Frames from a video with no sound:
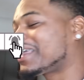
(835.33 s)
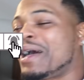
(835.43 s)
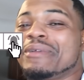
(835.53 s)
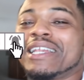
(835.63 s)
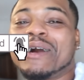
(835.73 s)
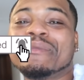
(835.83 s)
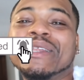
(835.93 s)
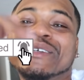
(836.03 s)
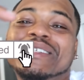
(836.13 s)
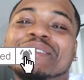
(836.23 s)
Comment down
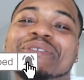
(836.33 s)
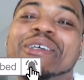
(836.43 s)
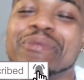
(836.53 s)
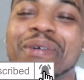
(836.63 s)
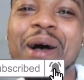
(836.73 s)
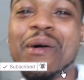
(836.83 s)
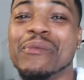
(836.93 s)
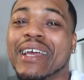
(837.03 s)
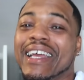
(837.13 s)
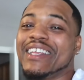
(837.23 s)
below, Team Jusproud,
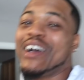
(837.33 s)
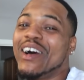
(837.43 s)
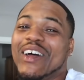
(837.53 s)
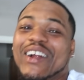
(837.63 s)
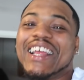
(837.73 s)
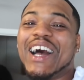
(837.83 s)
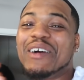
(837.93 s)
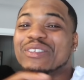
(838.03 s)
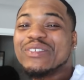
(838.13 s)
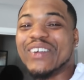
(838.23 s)
man. Y'all are,
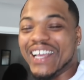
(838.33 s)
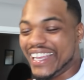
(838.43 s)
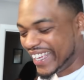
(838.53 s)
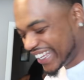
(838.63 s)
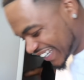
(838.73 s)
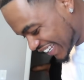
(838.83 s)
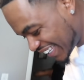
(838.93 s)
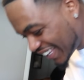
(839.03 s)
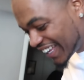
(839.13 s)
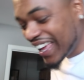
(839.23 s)
I'm sweating.
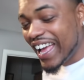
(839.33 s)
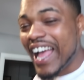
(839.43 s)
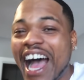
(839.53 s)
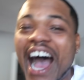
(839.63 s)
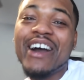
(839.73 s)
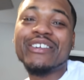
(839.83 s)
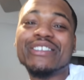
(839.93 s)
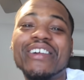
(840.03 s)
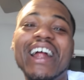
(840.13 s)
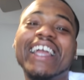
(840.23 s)
I
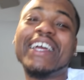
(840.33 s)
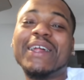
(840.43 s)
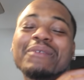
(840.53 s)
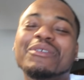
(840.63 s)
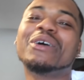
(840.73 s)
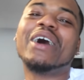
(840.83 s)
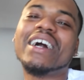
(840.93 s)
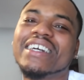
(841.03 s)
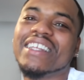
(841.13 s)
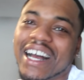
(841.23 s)
was cracking up, dude. I
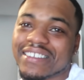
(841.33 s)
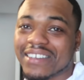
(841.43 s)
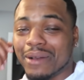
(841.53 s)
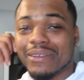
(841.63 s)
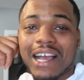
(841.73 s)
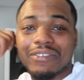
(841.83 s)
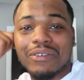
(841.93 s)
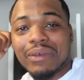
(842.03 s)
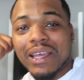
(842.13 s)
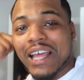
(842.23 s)
could not stop
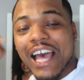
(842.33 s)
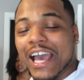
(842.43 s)
laughing, man.